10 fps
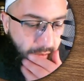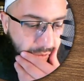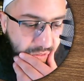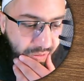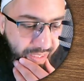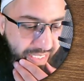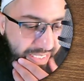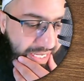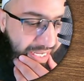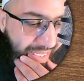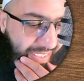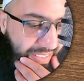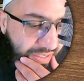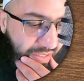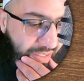So this is the letter
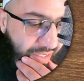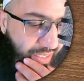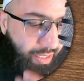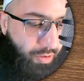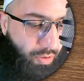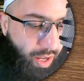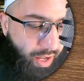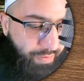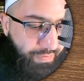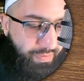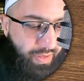qaf.